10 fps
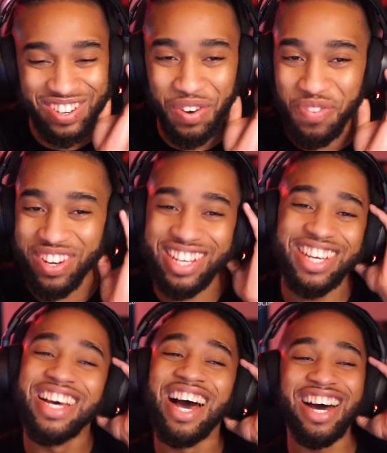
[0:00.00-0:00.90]

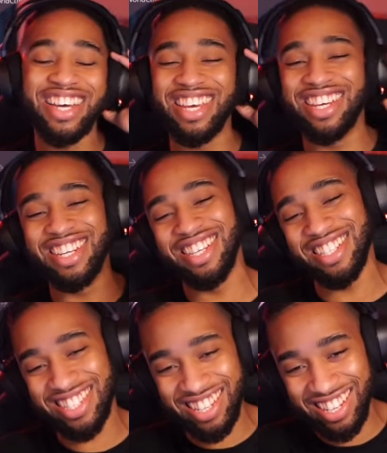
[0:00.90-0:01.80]
opening again and
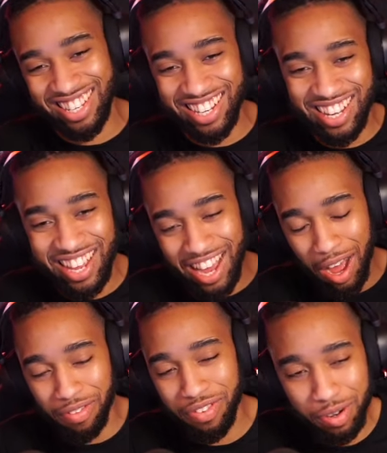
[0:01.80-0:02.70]
see
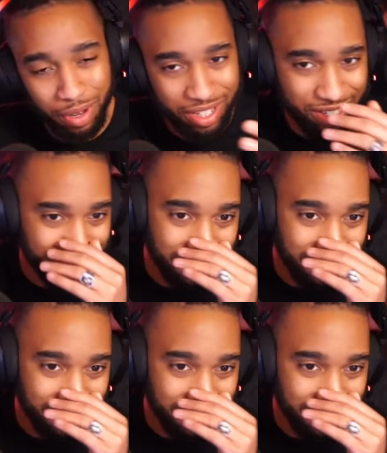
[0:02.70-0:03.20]
how I'm feeling about this.